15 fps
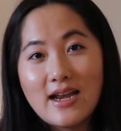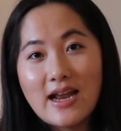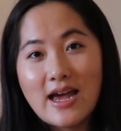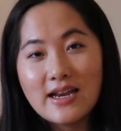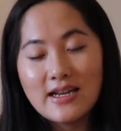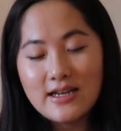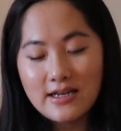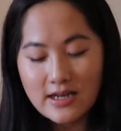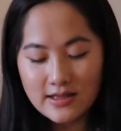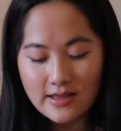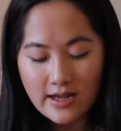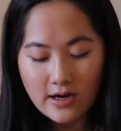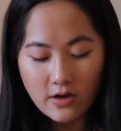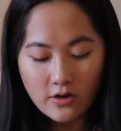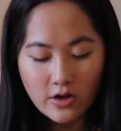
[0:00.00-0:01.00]
edit, and
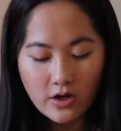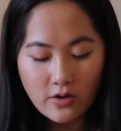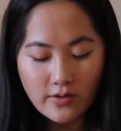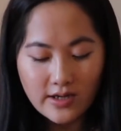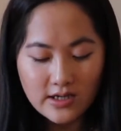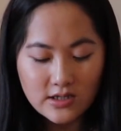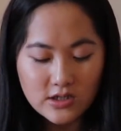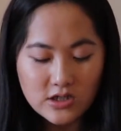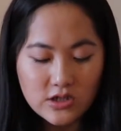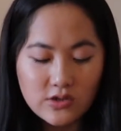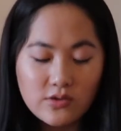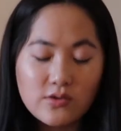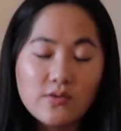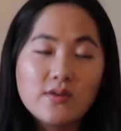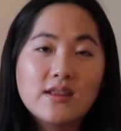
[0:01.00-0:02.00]
then I'll go
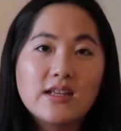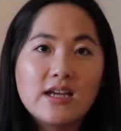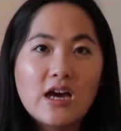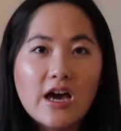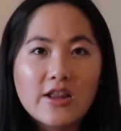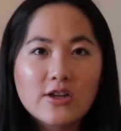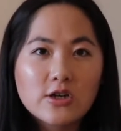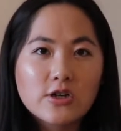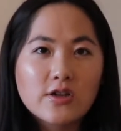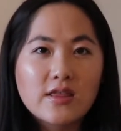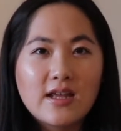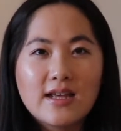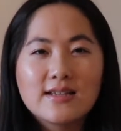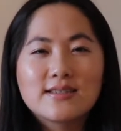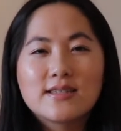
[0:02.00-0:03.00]
into the other
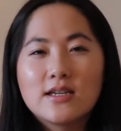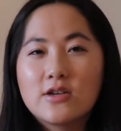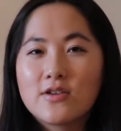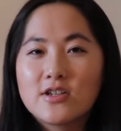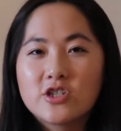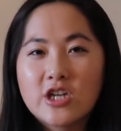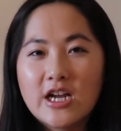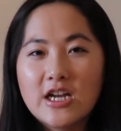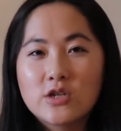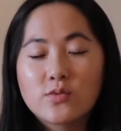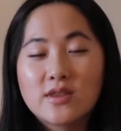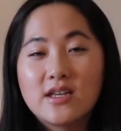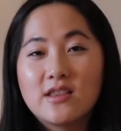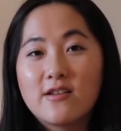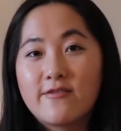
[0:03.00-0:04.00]
things that you can change
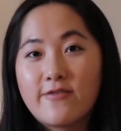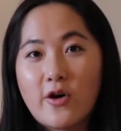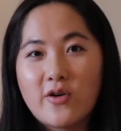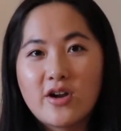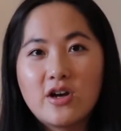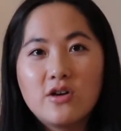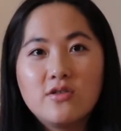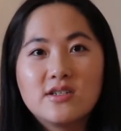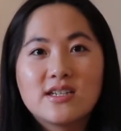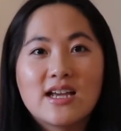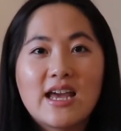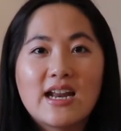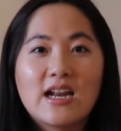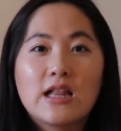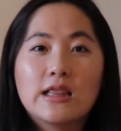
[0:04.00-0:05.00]
within the photo to
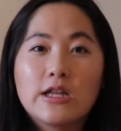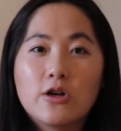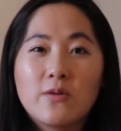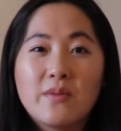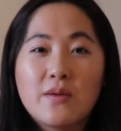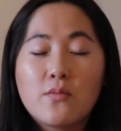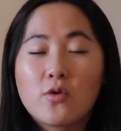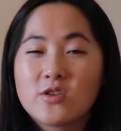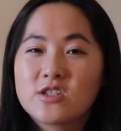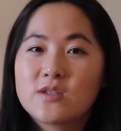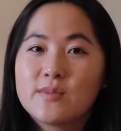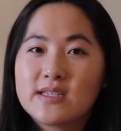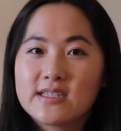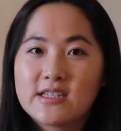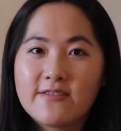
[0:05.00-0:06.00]
get a little bit more
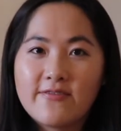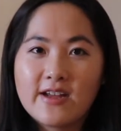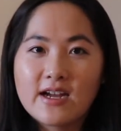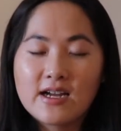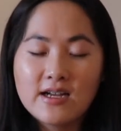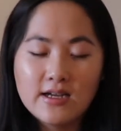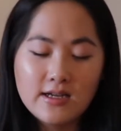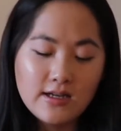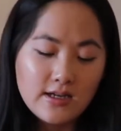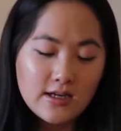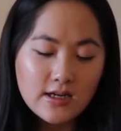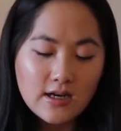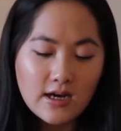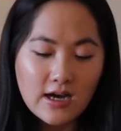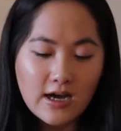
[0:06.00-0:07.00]
specific
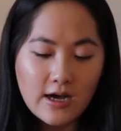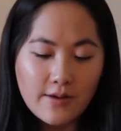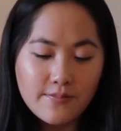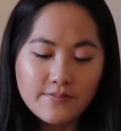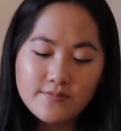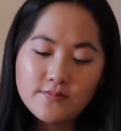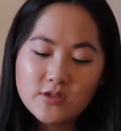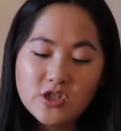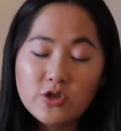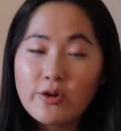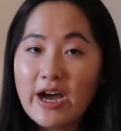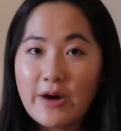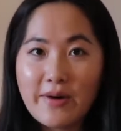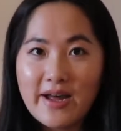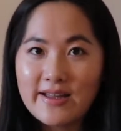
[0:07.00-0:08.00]
to
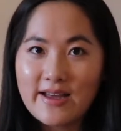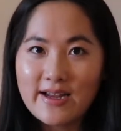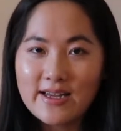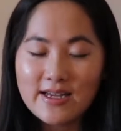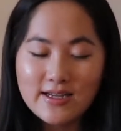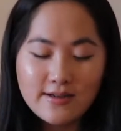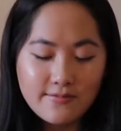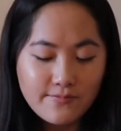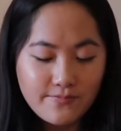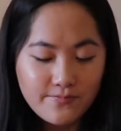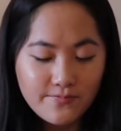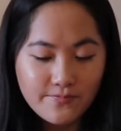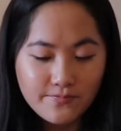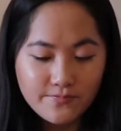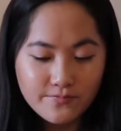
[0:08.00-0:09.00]
how I like it.
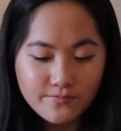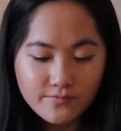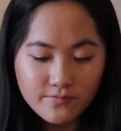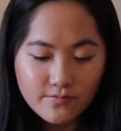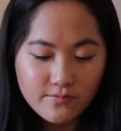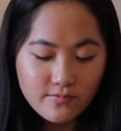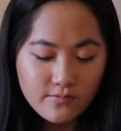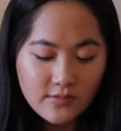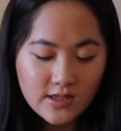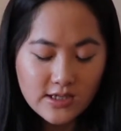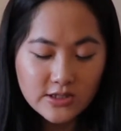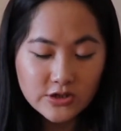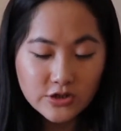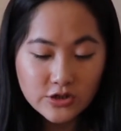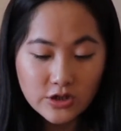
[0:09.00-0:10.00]

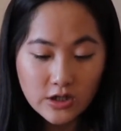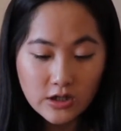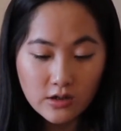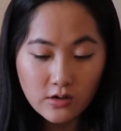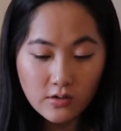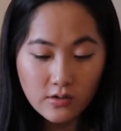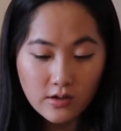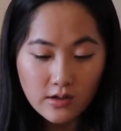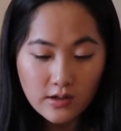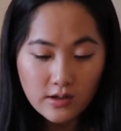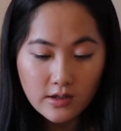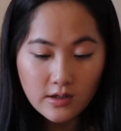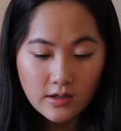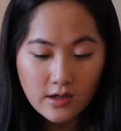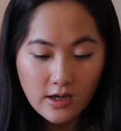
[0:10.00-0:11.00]
So
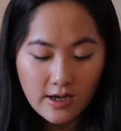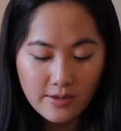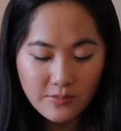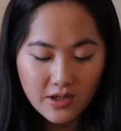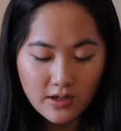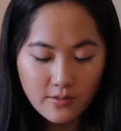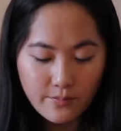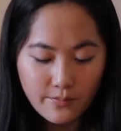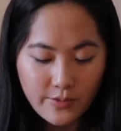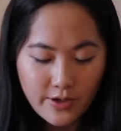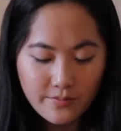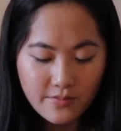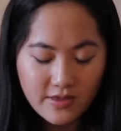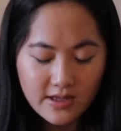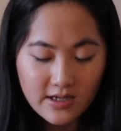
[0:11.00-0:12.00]
I'm gonna
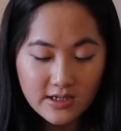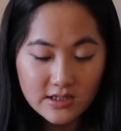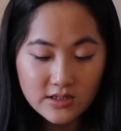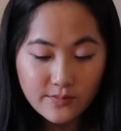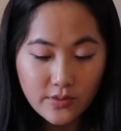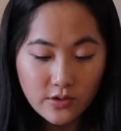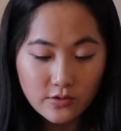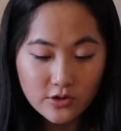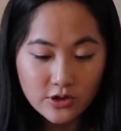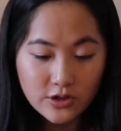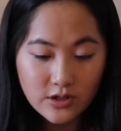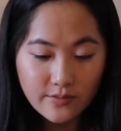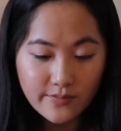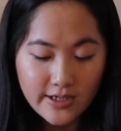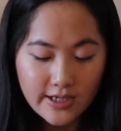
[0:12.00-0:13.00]
bump the exposure
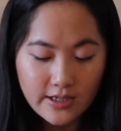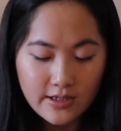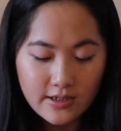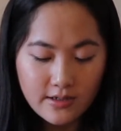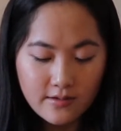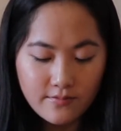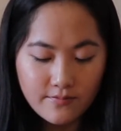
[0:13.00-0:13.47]
a bit.